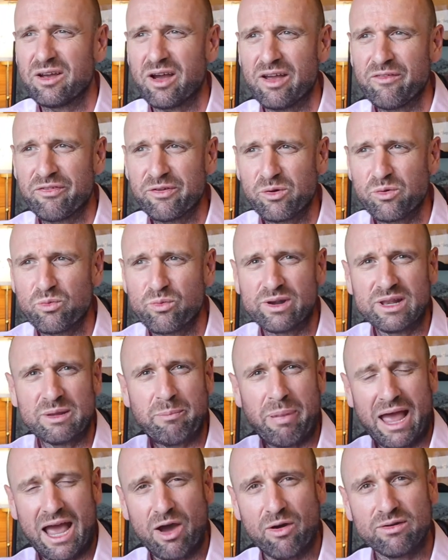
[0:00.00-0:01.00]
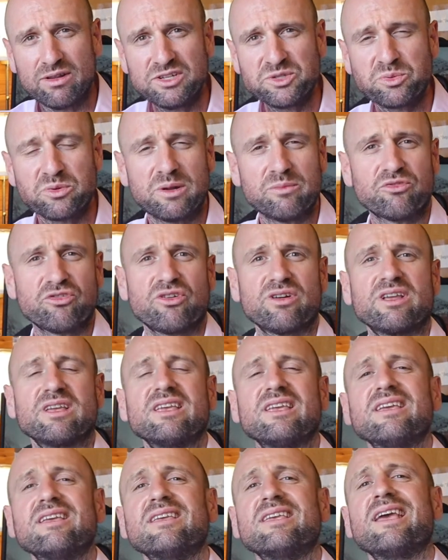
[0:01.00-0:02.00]
I feel really powerless when I'm trying
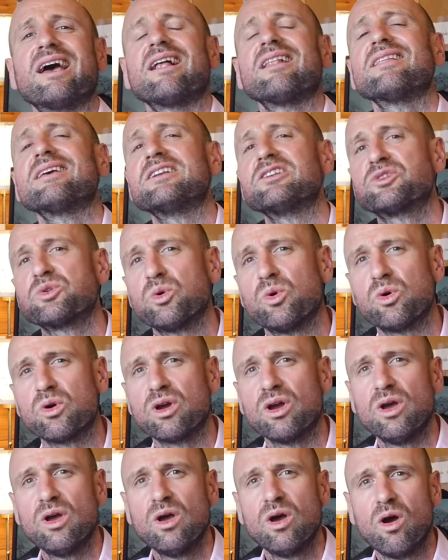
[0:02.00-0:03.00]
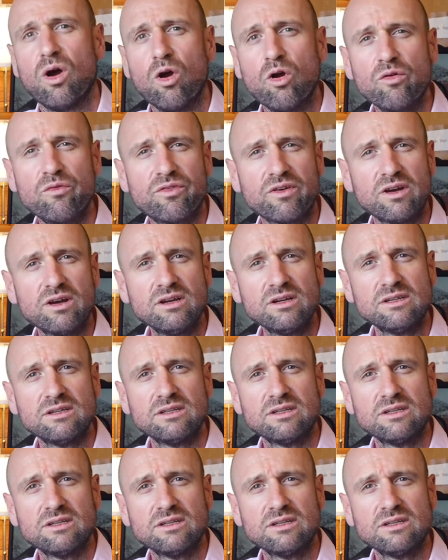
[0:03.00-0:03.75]
to yell and talk over